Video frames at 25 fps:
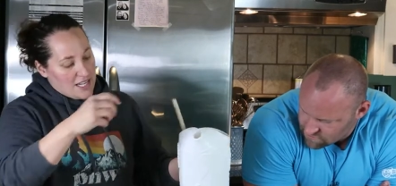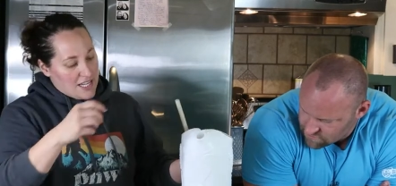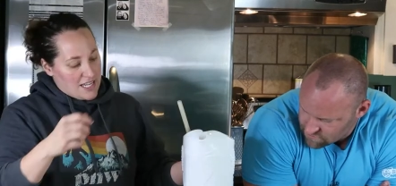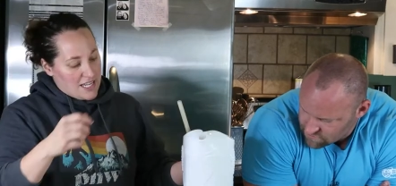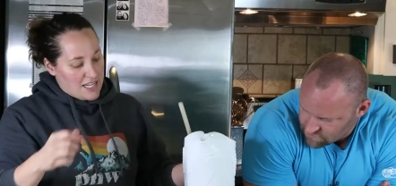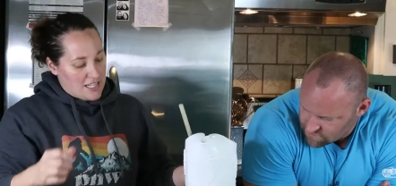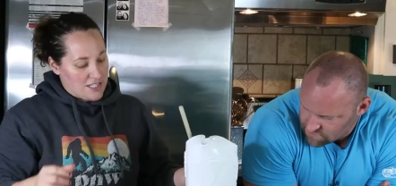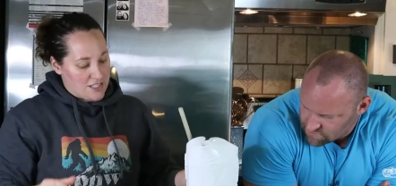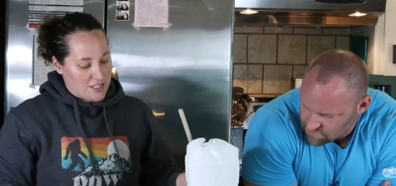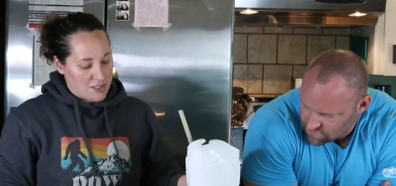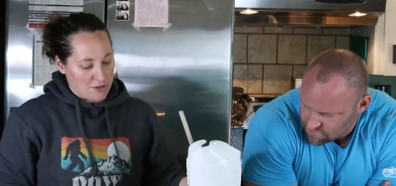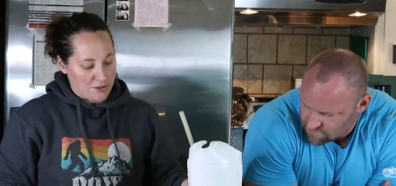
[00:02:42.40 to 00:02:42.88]

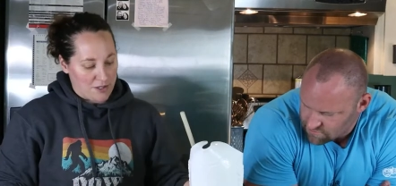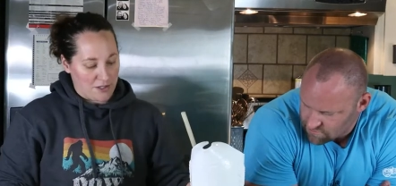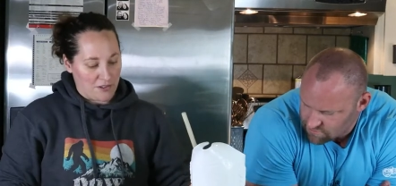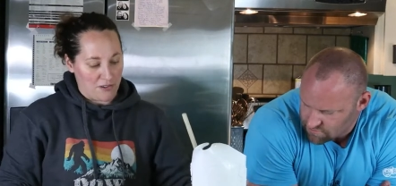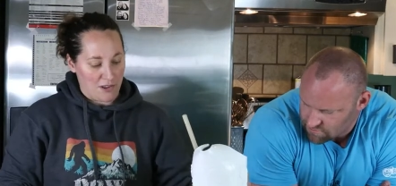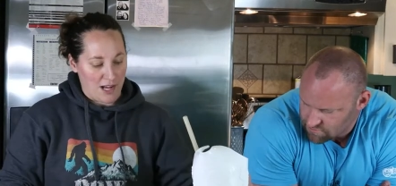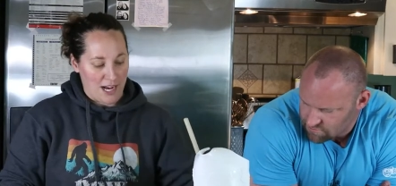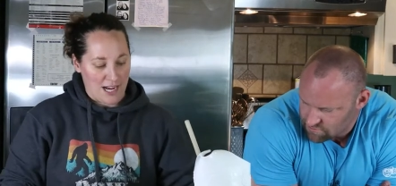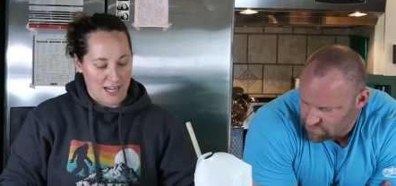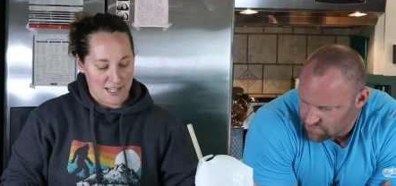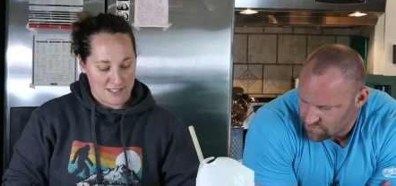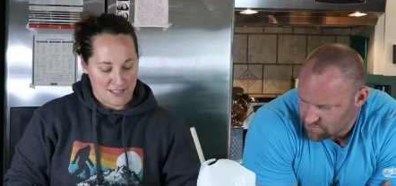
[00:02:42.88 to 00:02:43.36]
Speaker 1: into a
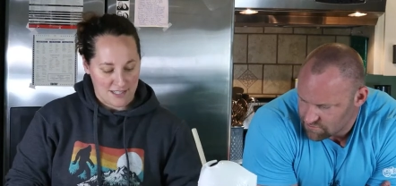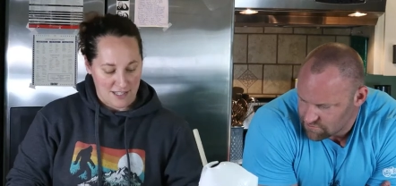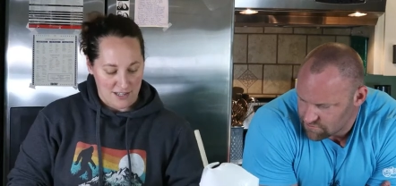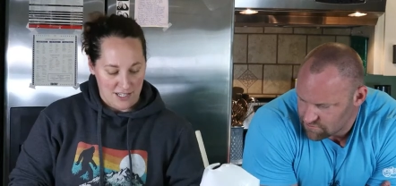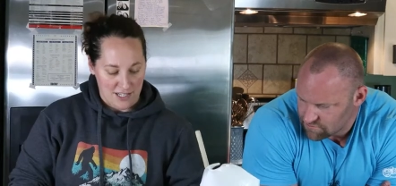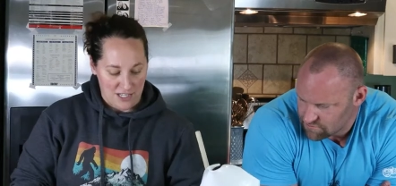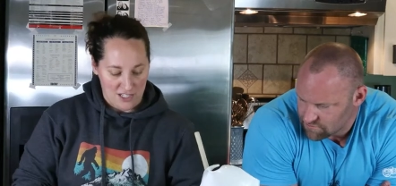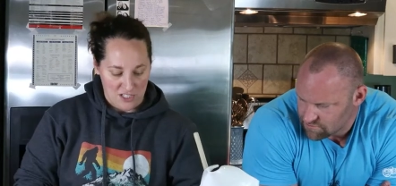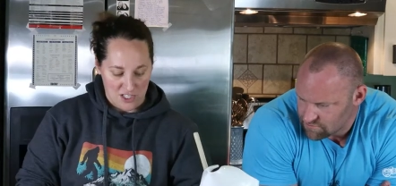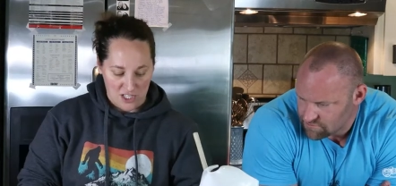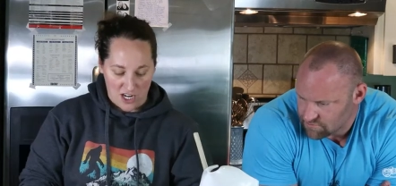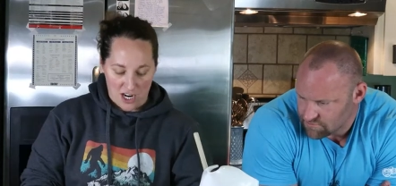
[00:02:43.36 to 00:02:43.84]
glass,
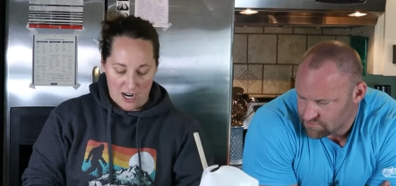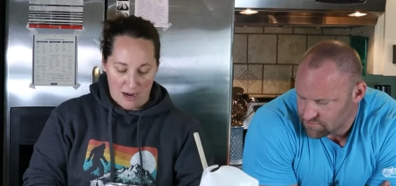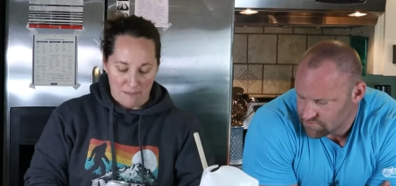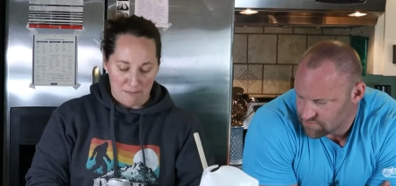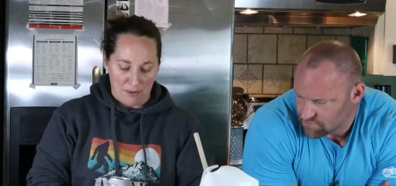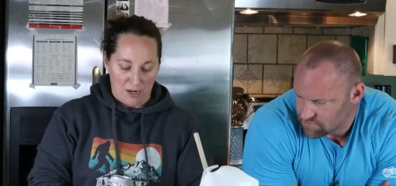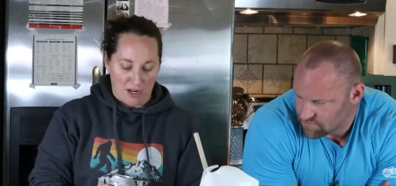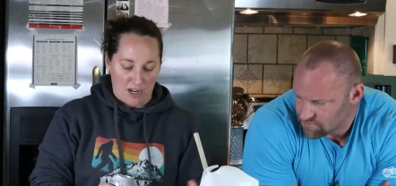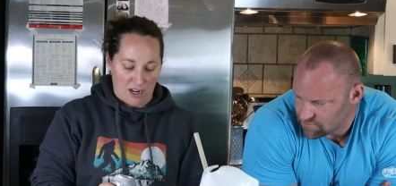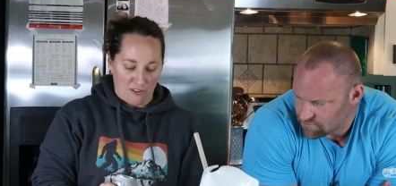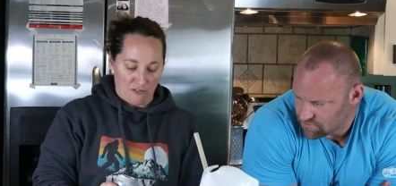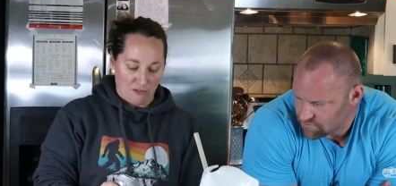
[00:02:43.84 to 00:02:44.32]
and then
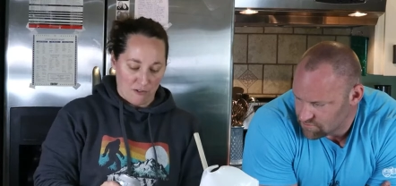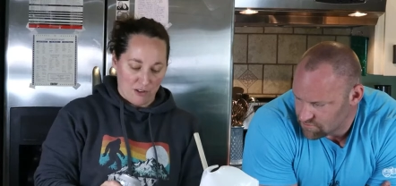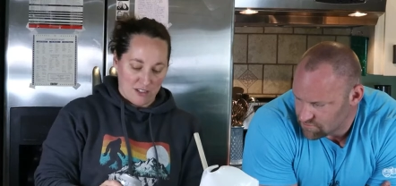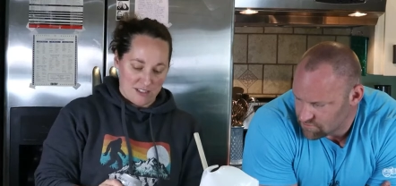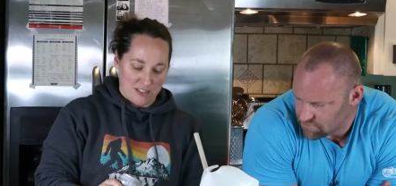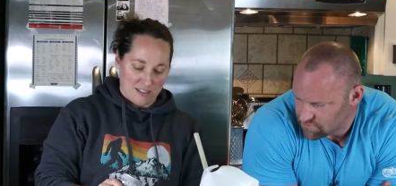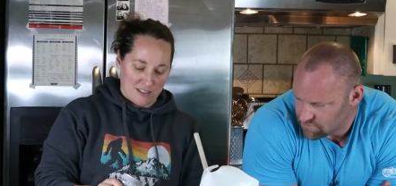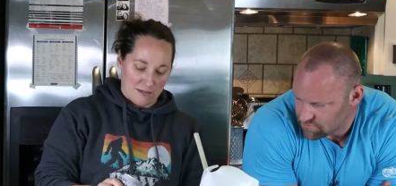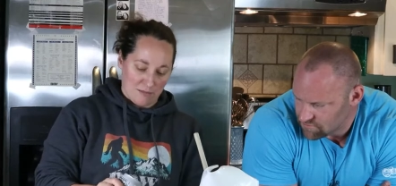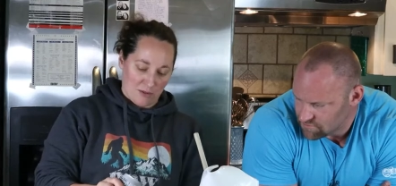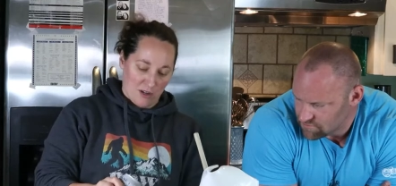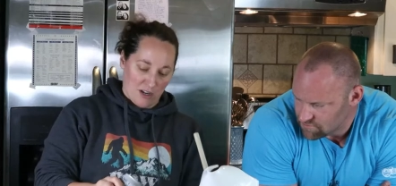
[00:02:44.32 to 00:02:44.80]
top it off
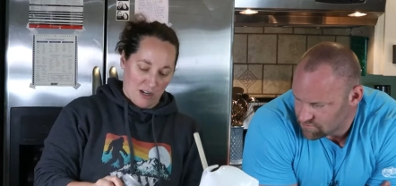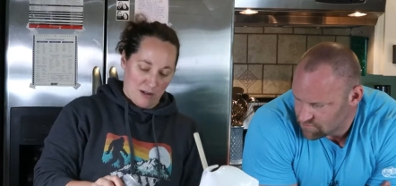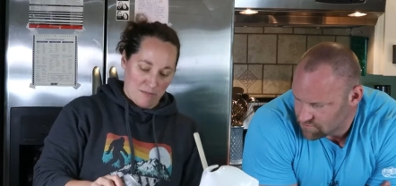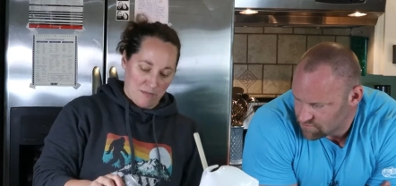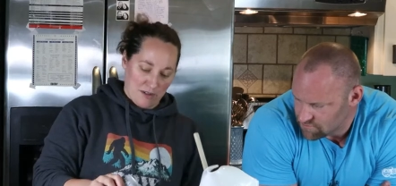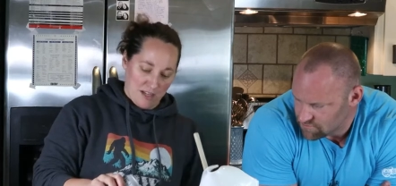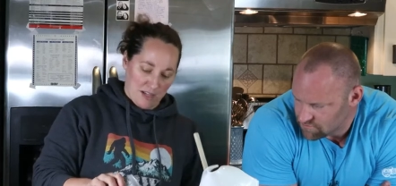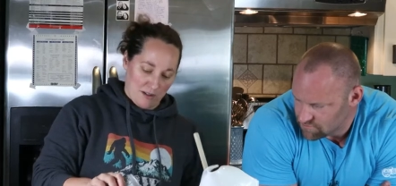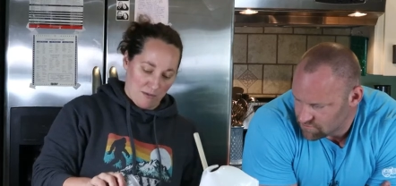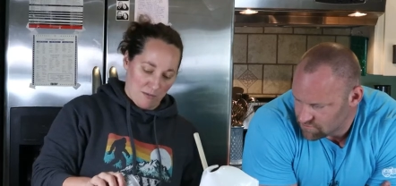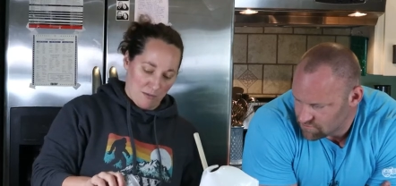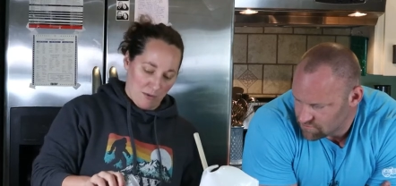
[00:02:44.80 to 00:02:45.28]
with some
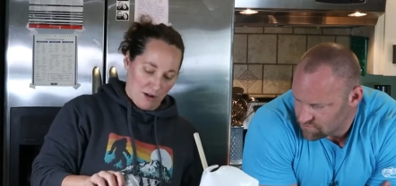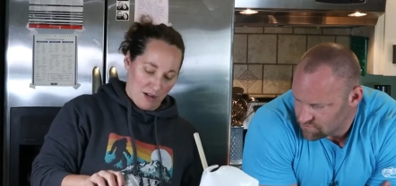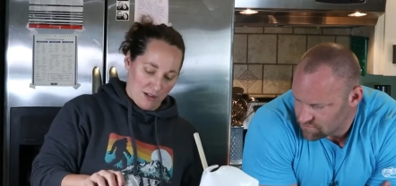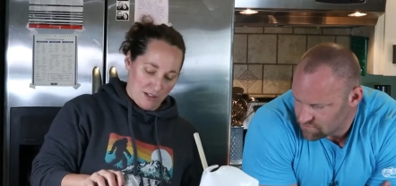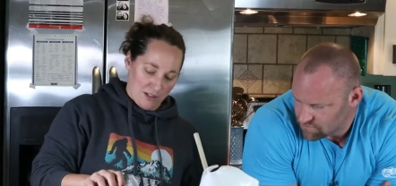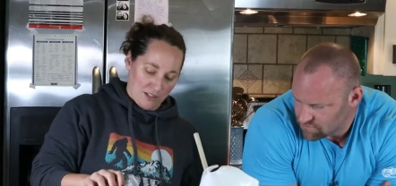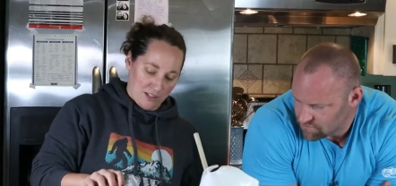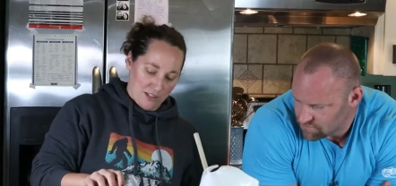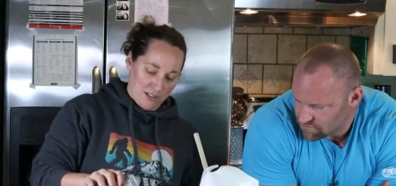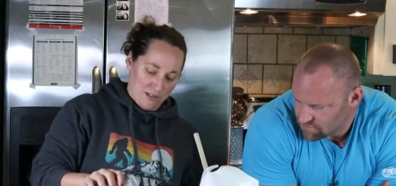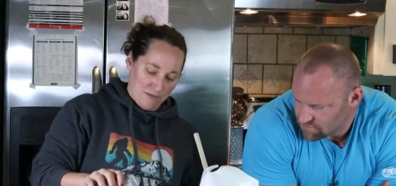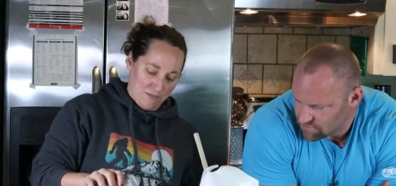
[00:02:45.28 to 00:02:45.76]
carbonated
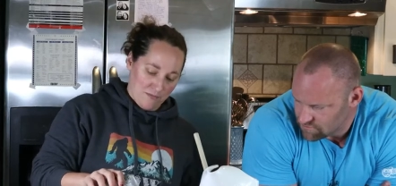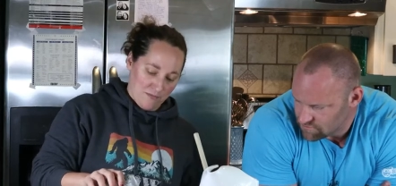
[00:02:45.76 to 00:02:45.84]
water.